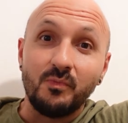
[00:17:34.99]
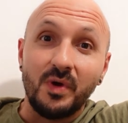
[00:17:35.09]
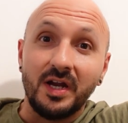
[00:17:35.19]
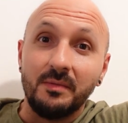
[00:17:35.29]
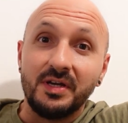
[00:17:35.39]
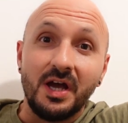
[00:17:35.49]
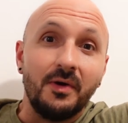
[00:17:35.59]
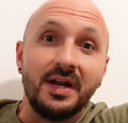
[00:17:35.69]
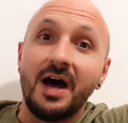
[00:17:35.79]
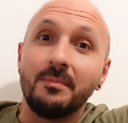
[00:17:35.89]
we're going to be
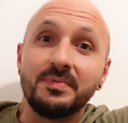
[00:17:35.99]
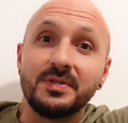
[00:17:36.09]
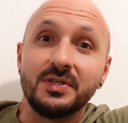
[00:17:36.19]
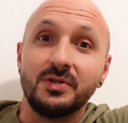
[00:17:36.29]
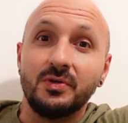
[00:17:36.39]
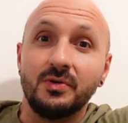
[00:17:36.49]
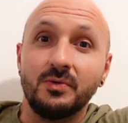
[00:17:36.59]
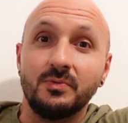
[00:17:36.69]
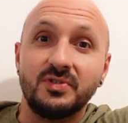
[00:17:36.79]
going up to